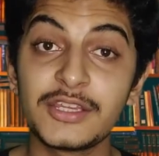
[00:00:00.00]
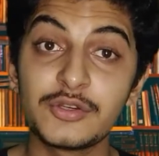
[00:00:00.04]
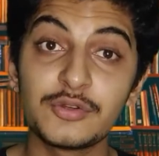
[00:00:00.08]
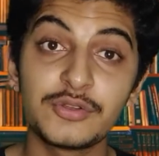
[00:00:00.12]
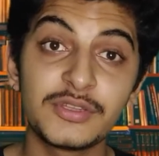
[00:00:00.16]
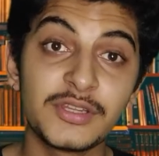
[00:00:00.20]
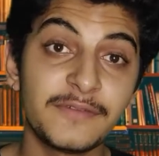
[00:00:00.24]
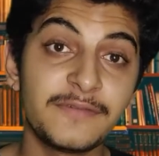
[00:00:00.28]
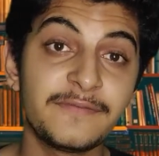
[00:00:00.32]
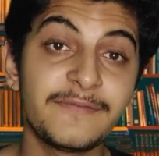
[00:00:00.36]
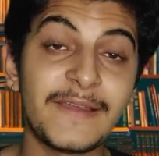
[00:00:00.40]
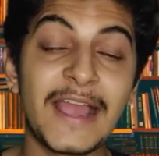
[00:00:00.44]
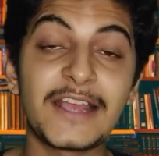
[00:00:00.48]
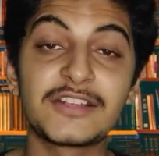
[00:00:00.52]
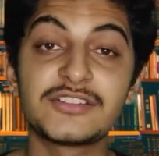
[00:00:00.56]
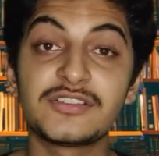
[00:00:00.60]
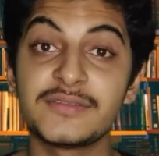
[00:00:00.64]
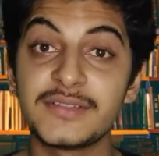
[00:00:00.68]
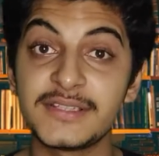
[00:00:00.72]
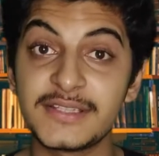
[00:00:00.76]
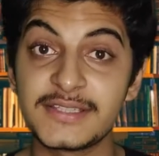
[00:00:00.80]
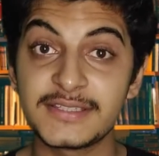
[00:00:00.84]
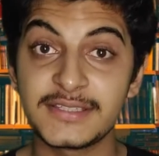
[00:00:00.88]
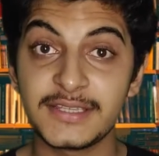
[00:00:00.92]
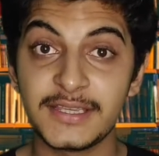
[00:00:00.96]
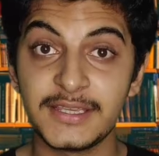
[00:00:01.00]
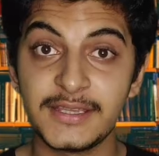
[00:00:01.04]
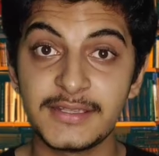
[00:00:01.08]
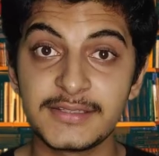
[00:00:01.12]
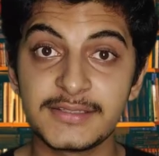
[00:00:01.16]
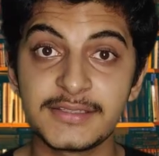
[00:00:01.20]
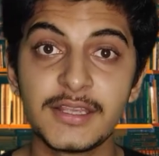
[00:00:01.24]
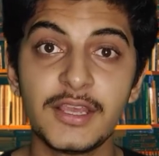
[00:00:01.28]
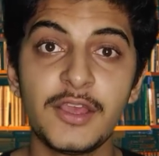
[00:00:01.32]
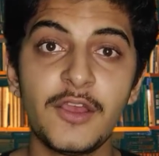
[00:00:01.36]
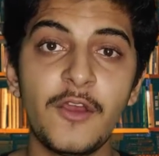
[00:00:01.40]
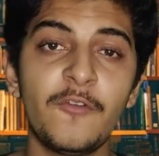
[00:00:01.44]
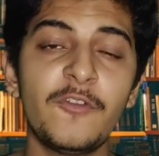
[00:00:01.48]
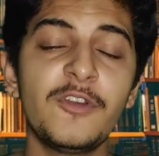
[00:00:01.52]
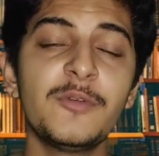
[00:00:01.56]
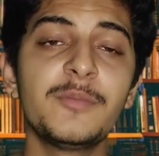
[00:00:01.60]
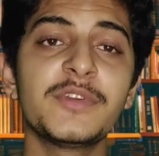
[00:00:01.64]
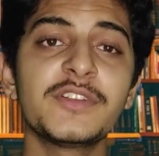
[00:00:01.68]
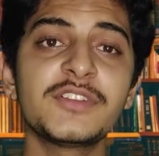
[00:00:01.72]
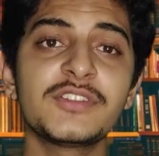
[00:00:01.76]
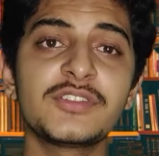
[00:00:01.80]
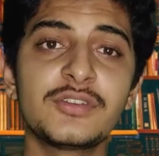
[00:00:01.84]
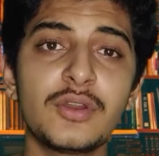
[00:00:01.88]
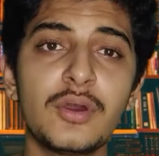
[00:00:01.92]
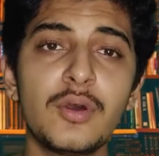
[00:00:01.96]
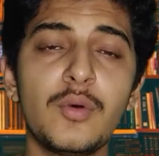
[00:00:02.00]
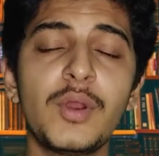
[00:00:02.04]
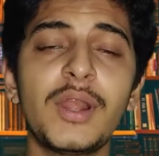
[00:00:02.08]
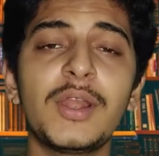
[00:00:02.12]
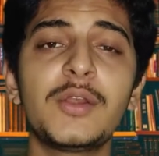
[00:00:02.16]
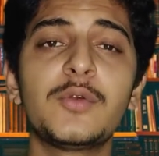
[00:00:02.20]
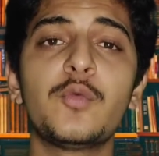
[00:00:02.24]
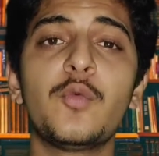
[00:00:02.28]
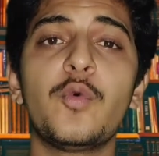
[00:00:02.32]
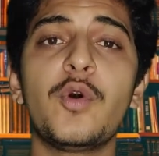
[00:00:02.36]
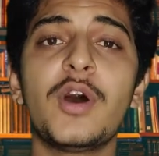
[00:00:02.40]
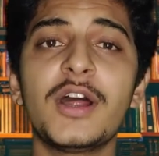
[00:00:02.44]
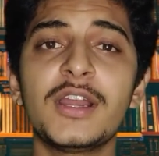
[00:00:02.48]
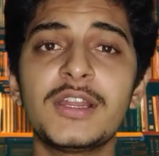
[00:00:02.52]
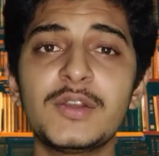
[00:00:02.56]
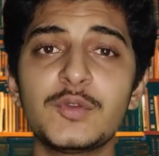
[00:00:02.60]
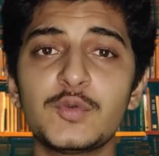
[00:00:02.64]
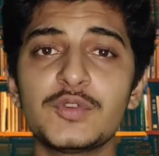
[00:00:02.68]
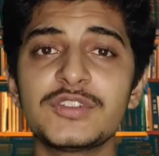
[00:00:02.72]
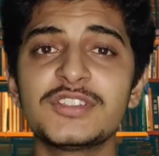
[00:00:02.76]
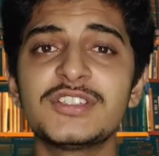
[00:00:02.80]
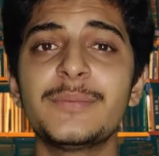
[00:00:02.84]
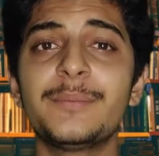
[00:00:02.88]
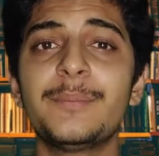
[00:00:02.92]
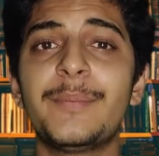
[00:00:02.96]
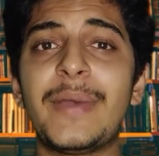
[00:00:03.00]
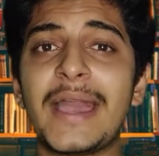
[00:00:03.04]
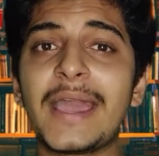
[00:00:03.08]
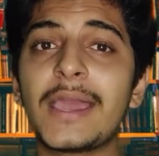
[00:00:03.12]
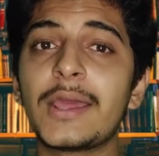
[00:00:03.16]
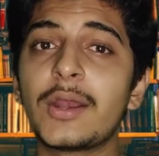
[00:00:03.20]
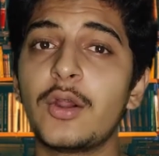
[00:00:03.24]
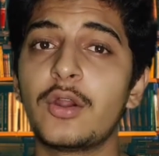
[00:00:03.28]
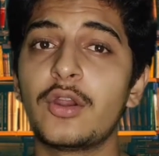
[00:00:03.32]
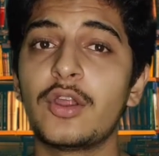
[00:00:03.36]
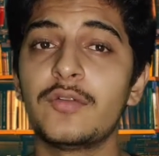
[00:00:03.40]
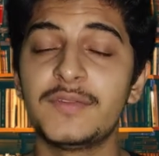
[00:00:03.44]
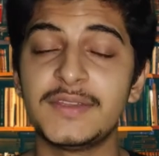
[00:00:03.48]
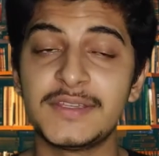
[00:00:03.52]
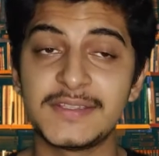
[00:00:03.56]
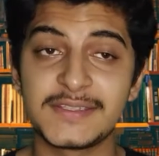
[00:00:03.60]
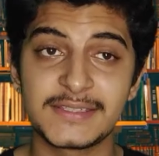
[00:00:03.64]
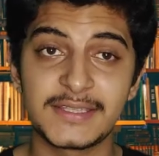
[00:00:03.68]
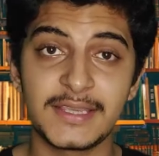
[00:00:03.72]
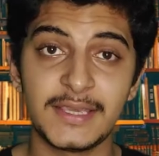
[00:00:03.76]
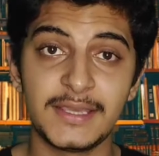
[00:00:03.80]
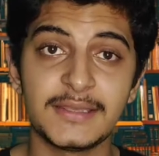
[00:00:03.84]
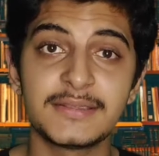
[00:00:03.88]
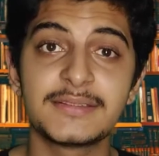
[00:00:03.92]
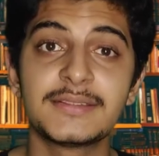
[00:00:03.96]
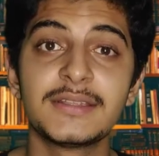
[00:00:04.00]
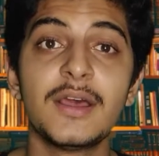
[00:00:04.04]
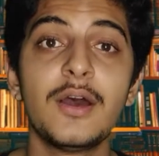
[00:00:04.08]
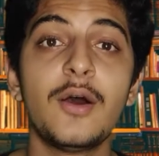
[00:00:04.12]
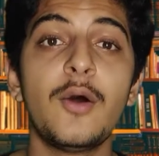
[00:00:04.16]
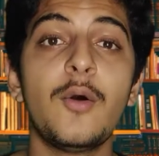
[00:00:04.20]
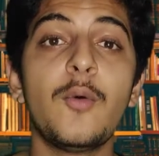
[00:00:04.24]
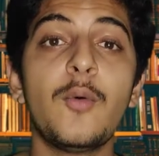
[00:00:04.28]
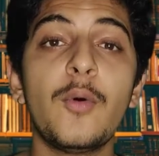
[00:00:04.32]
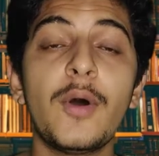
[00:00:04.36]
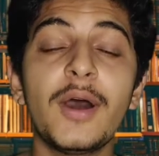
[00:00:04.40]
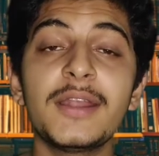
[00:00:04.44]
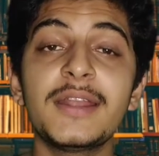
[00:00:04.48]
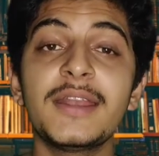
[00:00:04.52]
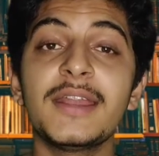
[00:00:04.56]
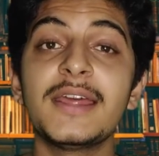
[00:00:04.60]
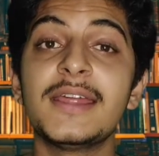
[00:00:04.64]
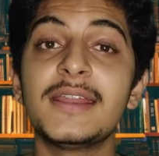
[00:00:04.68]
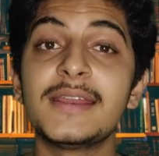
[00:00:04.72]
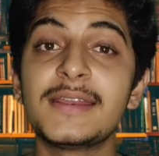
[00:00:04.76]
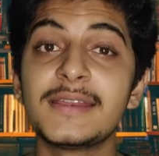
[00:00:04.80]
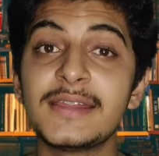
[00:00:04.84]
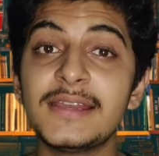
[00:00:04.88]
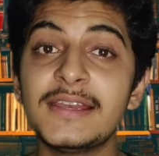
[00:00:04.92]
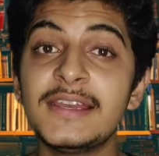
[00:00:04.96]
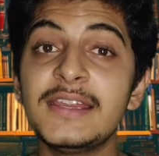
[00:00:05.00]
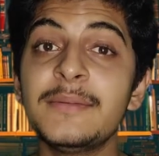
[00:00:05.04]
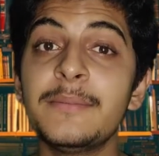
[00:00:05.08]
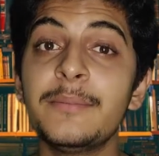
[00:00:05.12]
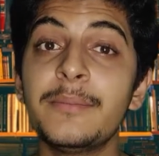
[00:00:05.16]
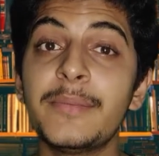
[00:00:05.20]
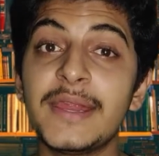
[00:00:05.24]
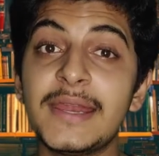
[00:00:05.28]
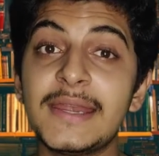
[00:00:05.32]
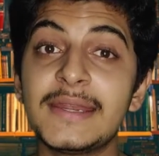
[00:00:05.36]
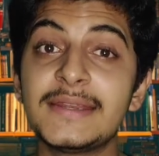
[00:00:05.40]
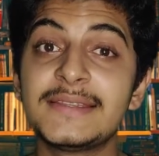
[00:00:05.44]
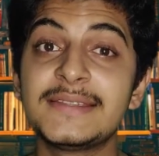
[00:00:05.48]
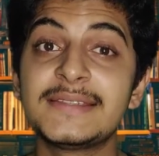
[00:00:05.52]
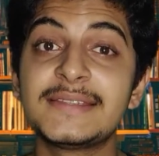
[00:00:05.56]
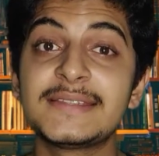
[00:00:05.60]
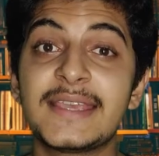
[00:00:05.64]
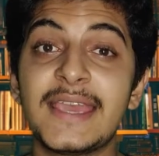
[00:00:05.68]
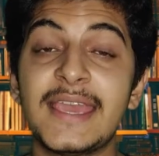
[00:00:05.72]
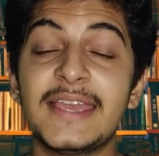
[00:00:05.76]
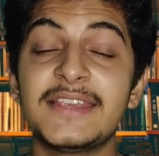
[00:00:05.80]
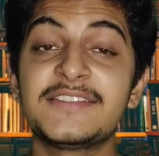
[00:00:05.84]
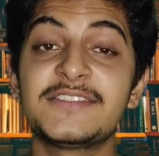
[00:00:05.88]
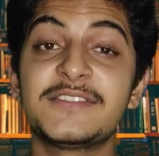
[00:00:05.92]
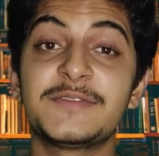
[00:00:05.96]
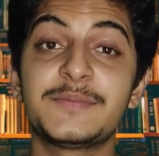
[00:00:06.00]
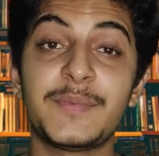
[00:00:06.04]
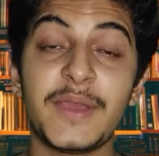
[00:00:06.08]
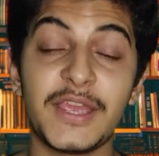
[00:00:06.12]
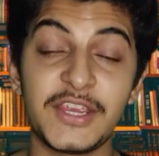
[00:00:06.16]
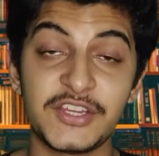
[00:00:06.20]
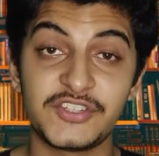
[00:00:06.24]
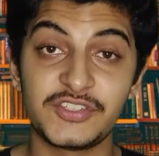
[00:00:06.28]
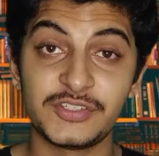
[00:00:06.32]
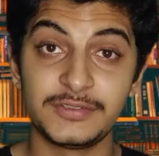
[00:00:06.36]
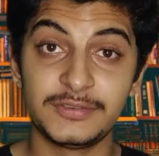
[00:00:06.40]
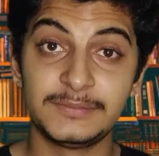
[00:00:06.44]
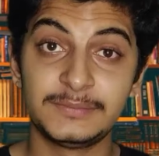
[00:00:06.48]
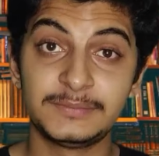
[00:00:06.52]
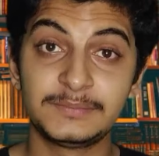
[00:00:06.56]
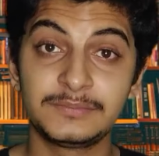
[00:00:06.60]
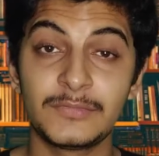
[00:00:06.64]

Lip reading: into the facts of this case, we must know what was the background of this case, what really made this case special.